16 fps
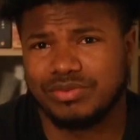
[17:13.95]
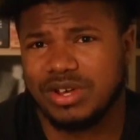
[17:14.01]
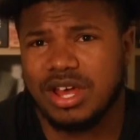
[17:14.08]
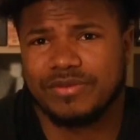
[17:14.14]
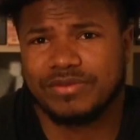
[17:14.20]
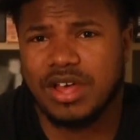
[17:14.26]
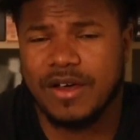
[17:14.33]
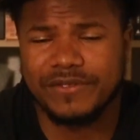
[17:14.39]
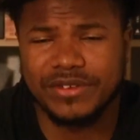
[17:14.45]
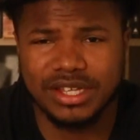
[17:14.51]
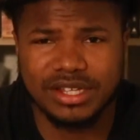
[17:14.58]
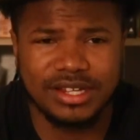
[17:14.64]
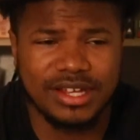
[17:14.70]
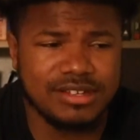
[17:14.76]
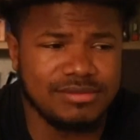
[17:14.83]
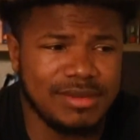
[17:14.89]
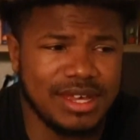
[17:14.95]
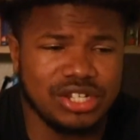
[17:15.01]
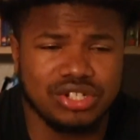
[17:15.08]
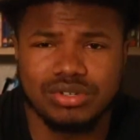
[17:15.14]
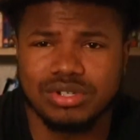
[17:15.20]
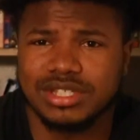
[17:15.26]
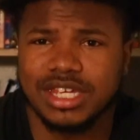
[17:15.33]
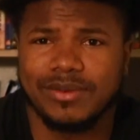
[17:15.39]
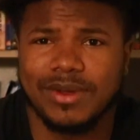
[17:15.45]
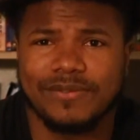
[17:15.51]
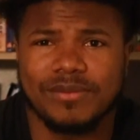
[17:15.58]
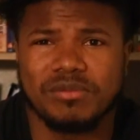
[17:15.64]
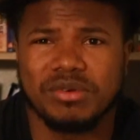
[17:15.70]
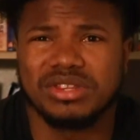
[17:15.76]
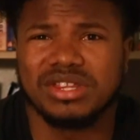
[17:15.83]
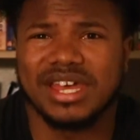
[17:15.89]
Ralph off in the club. He made sure he stayed away
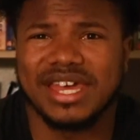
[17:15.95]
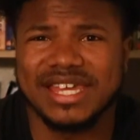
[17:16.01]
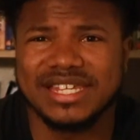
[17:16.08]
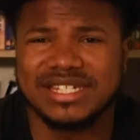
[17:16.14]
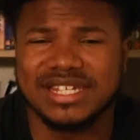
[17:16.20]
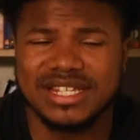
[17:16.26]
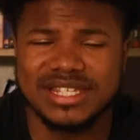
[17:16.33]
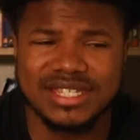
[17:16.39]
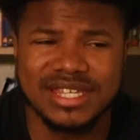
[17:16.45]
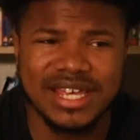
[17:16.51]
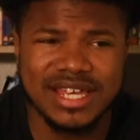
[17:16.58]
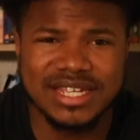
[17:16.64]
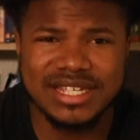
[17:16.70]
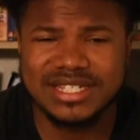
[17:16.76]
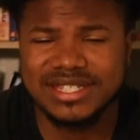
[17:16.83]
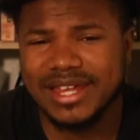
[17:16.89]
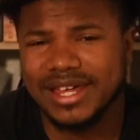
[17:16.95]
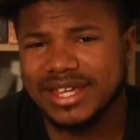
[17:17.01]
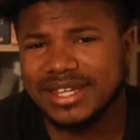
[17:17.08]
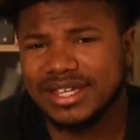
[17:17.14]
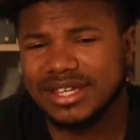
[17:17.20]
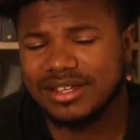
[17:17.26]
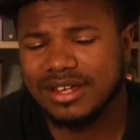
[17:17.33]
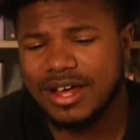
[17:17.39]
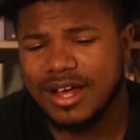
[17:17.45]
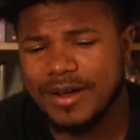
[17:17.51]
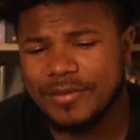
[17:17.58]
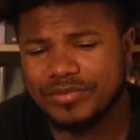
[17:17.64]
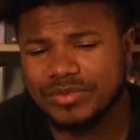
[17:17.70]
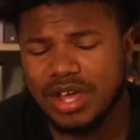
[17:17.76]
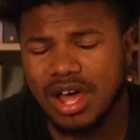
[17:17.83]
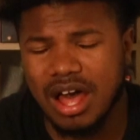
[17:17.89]
from other agents. He snuck in
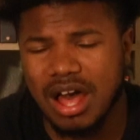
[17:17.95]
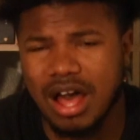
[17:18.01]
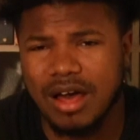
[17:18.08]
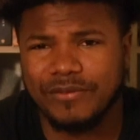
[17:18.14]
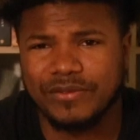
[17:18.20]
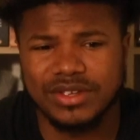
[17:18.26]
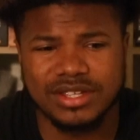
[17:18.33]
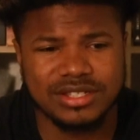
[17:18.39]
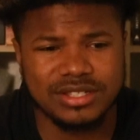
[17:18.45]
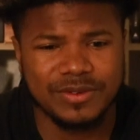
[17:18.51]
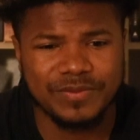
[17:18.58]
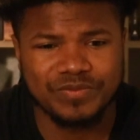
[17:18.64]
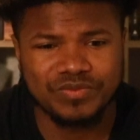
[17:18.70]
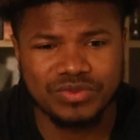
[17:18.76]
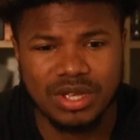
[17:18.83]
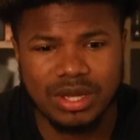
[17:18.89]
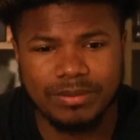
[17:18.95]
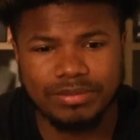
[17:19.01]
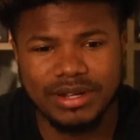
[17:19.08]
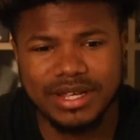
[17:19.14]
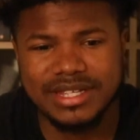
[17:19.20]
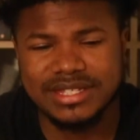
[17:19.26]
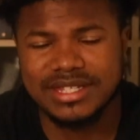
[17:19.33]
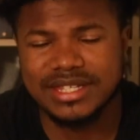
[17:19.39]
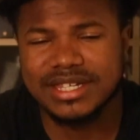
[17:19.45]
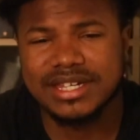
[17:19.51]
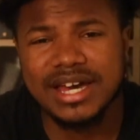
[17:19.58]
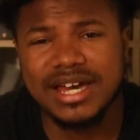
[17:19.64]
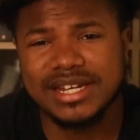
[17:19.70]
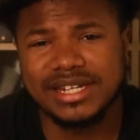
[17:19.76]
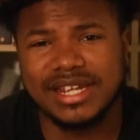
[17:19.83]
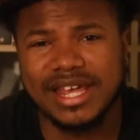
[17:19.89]
the office, placed the
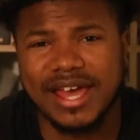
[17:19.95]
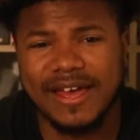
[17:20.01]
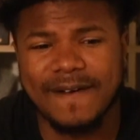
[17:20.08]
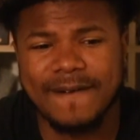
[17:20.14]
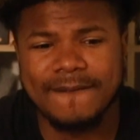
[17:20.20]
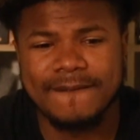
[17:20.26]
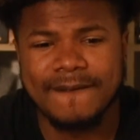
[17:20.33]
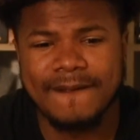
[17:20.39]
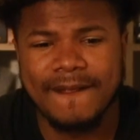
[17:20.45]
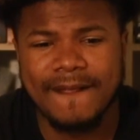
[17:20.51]
gun down.